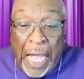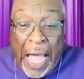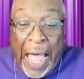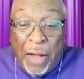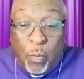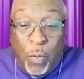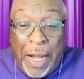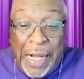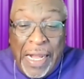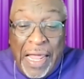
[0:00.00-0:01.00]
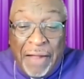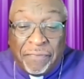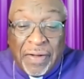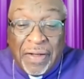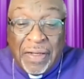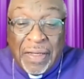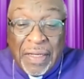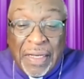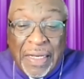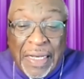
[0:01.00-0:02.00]
God will lift
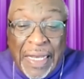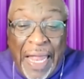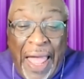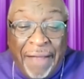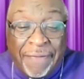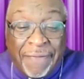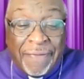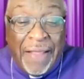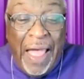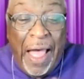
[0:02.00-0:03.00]
us